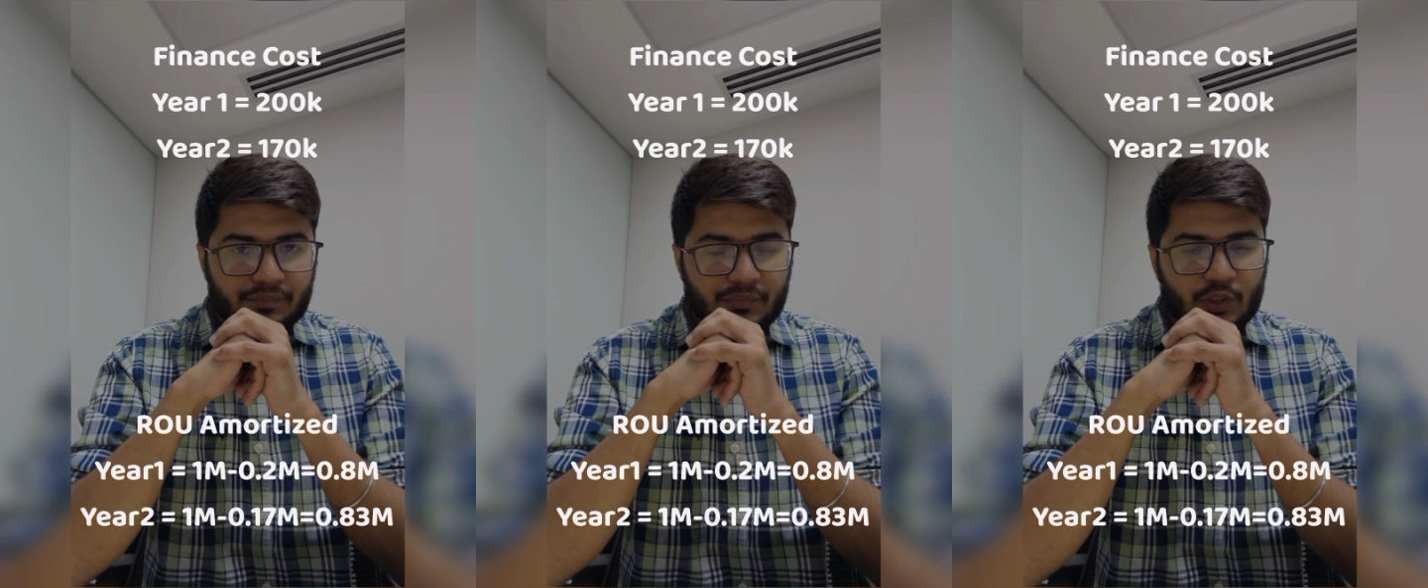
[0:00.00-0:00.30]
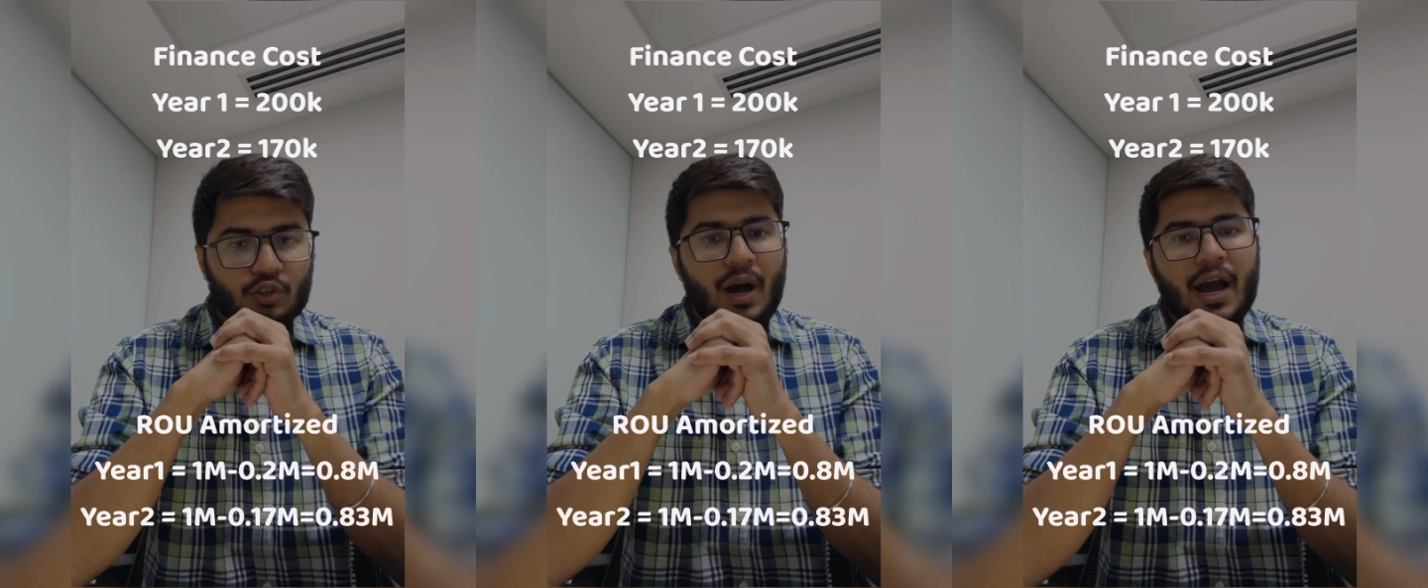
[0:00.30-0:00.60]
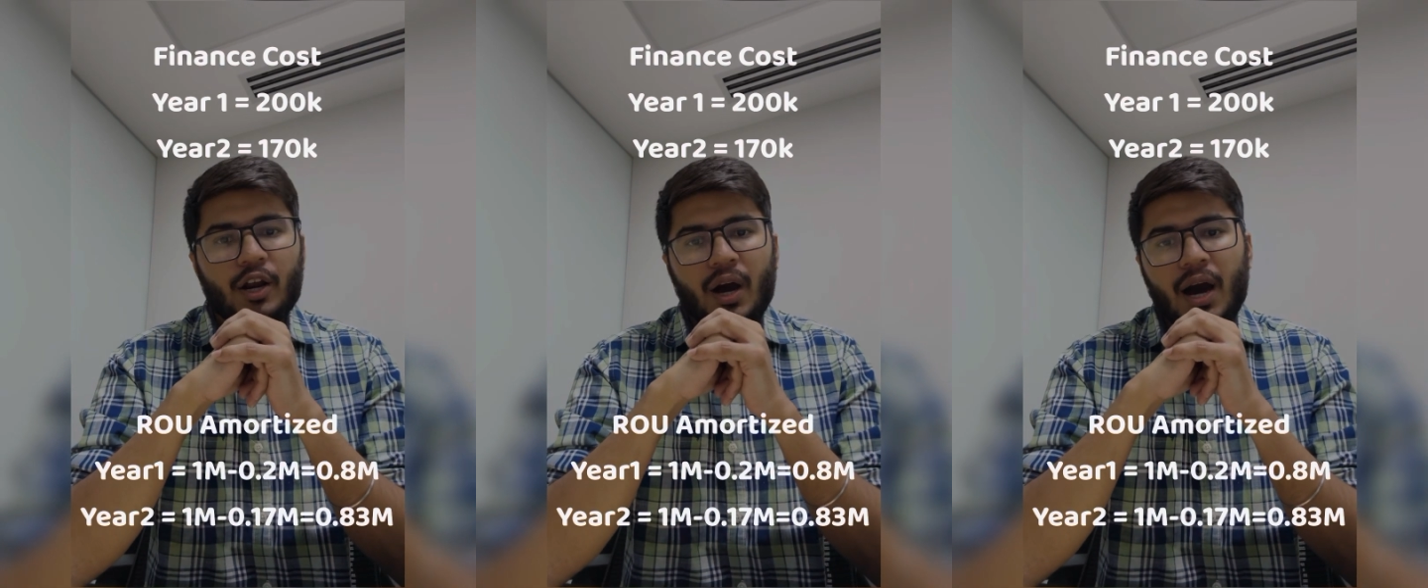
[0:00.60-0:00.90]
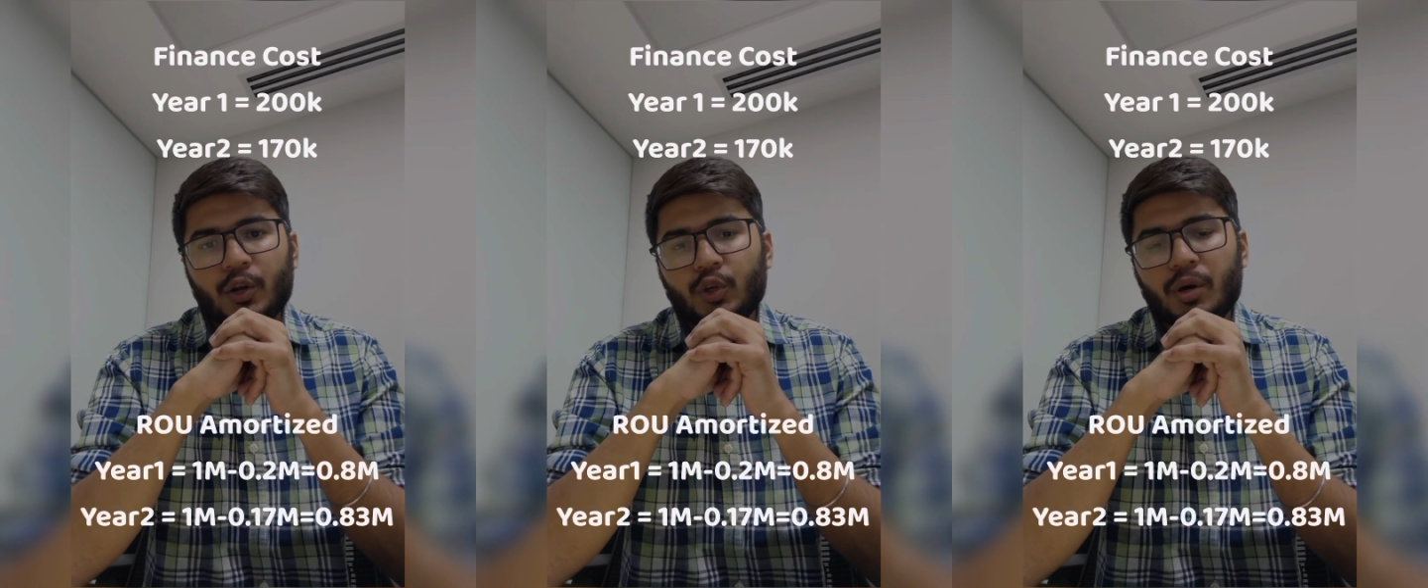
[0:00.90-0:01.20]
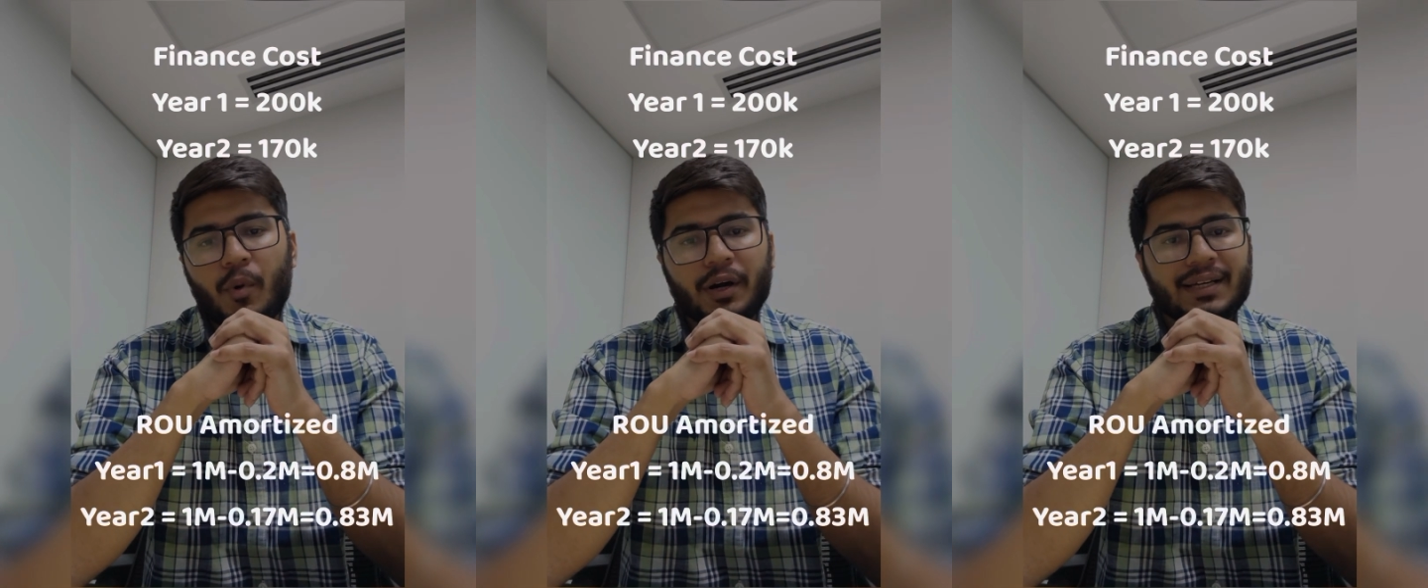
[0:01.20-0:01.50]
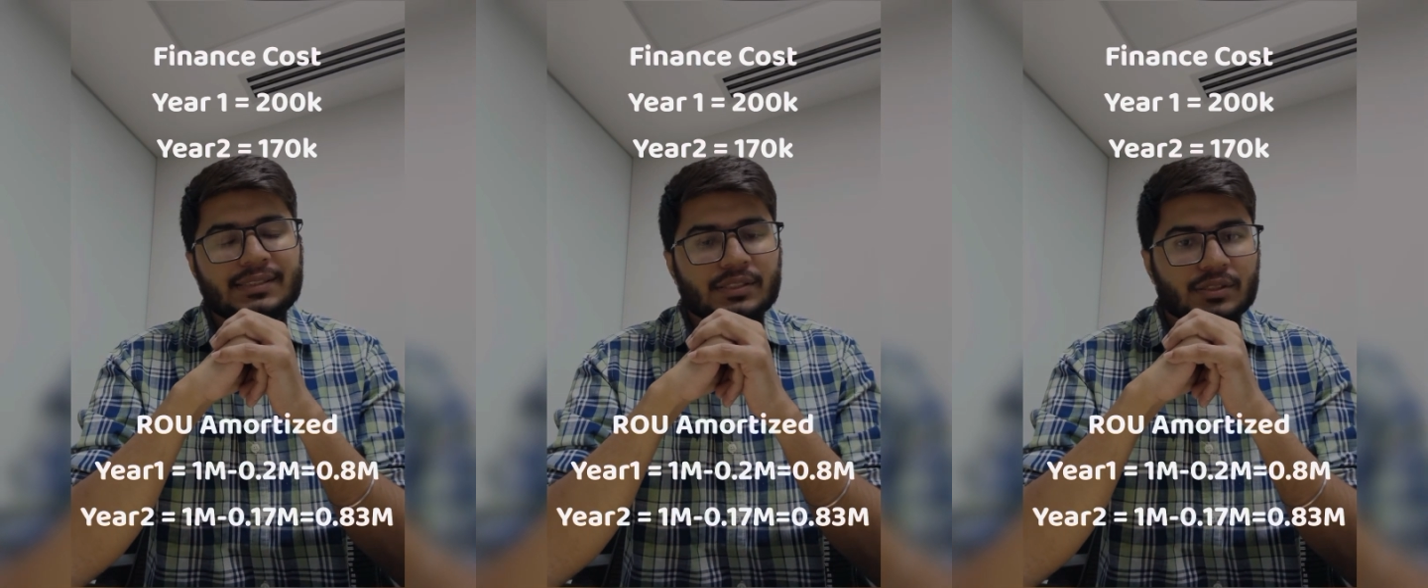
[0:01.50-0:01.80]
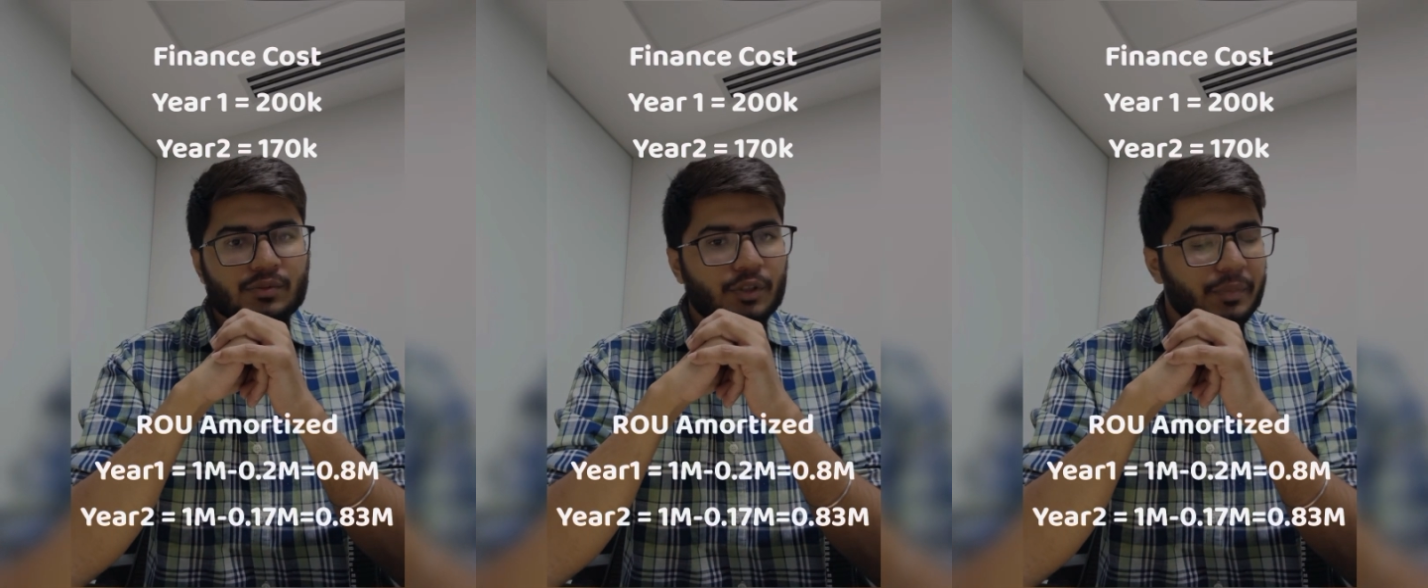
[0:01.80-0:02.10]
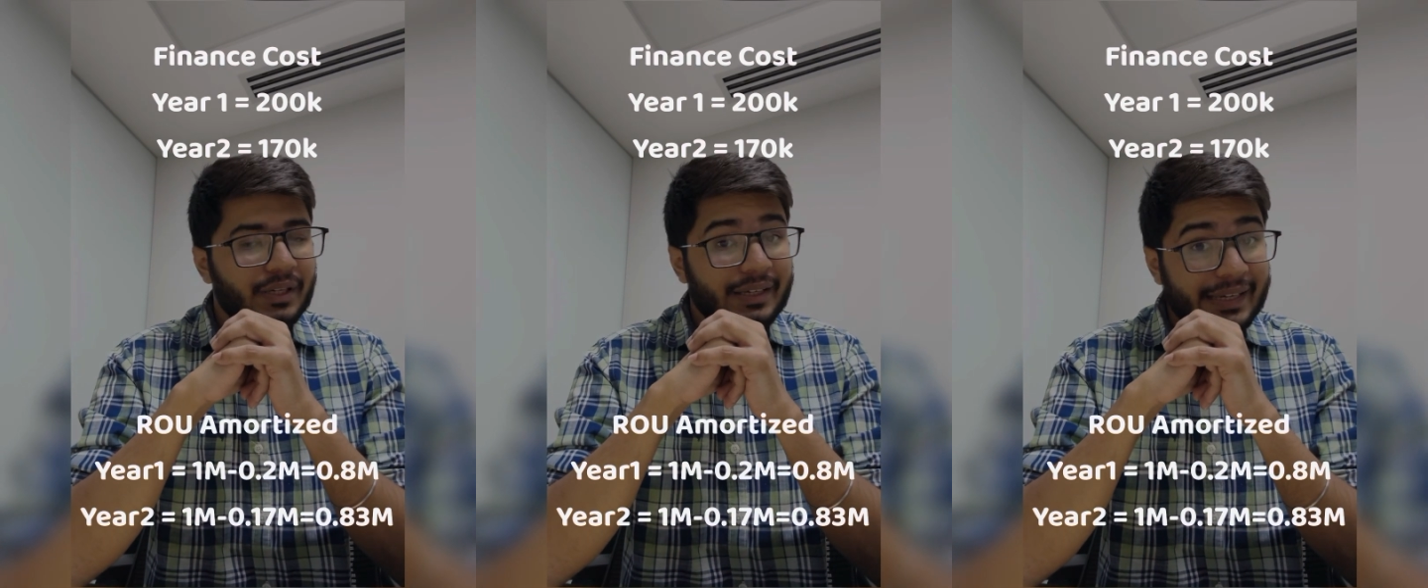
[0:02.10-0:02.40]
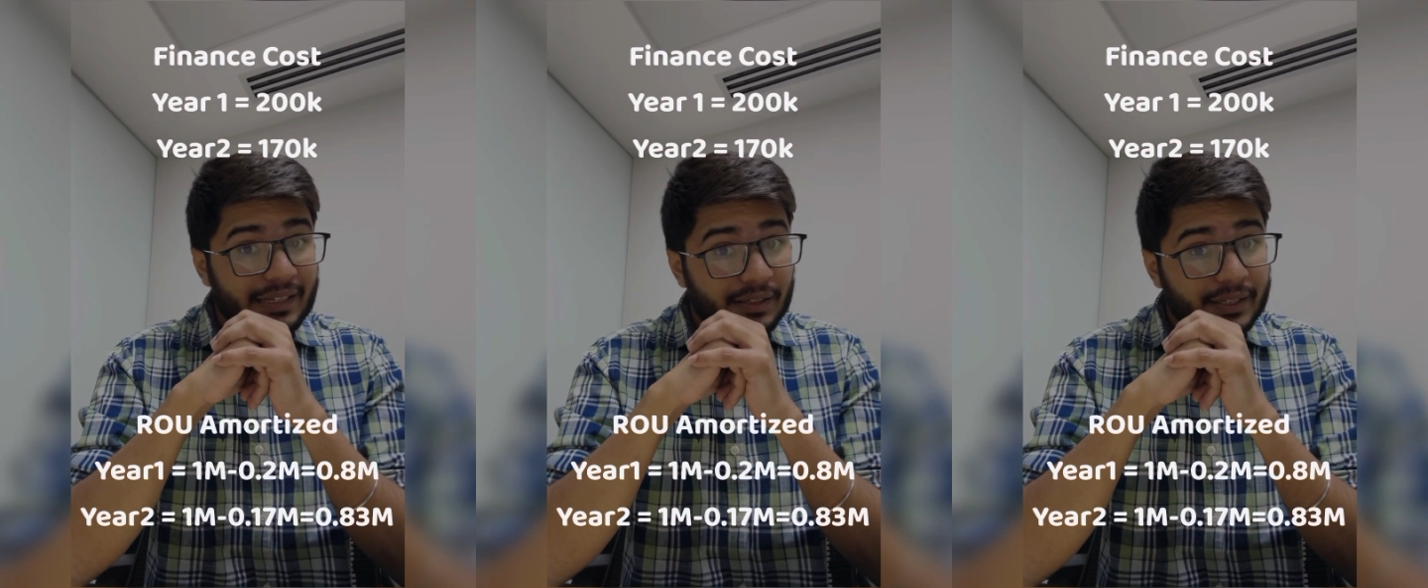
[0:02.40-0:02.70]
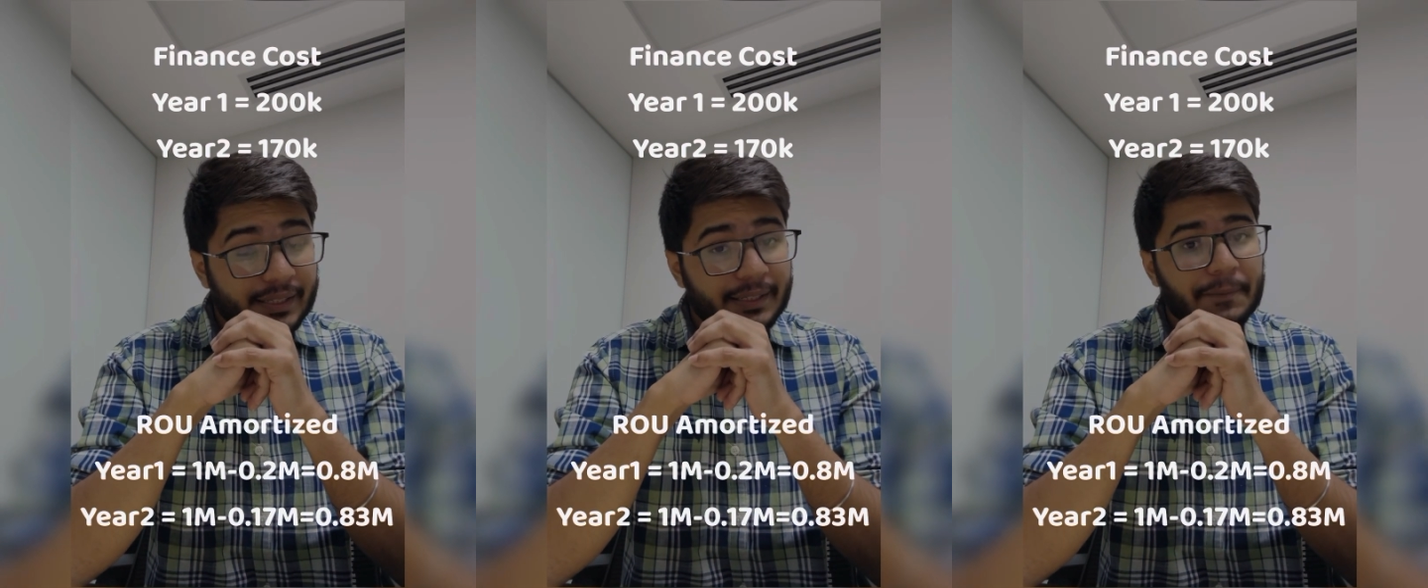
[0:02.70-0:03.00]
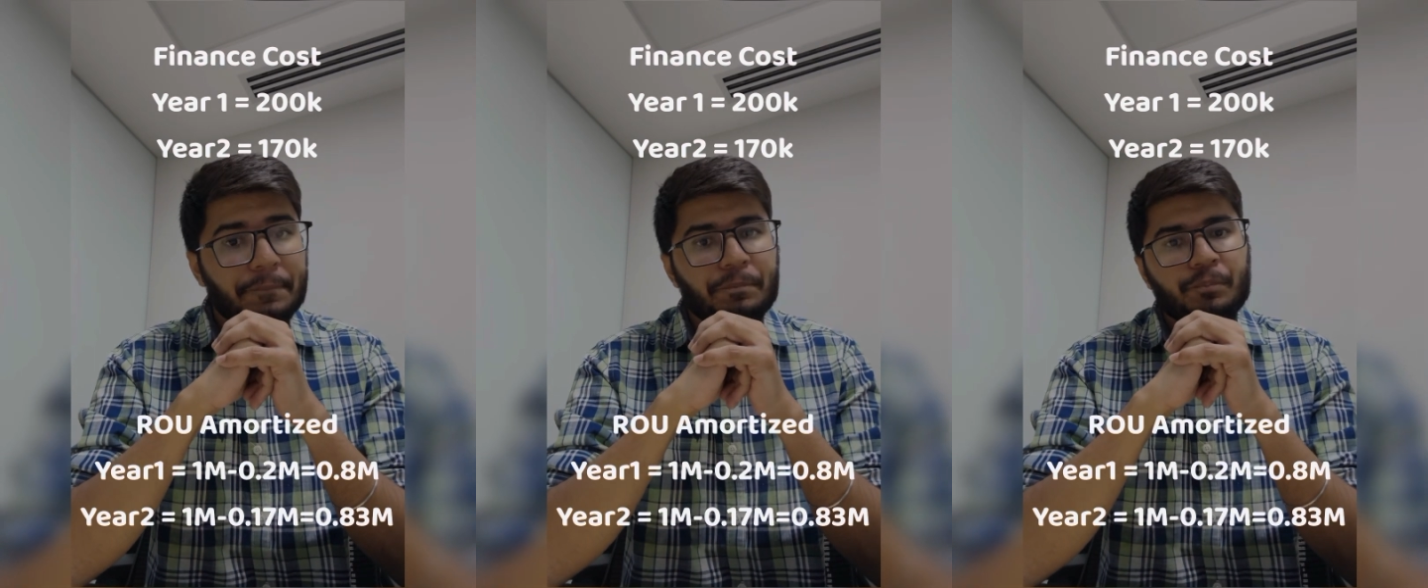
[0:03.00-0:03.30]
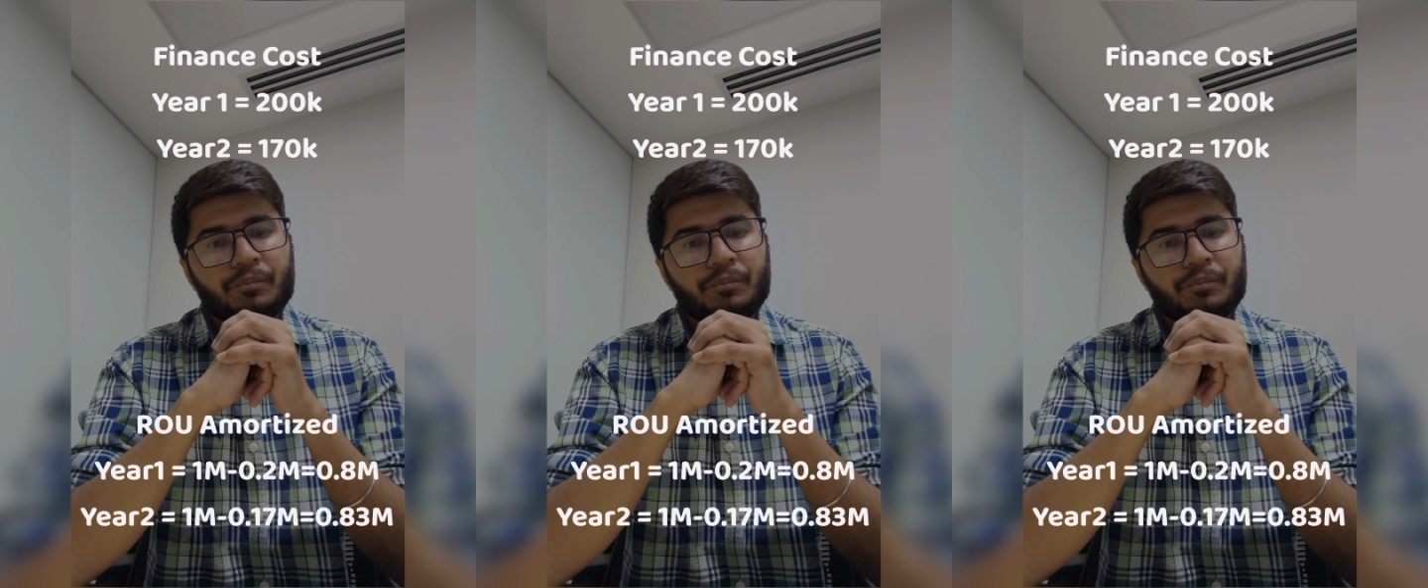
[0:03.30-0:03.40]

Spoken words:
So the ROU amortization would be 800k,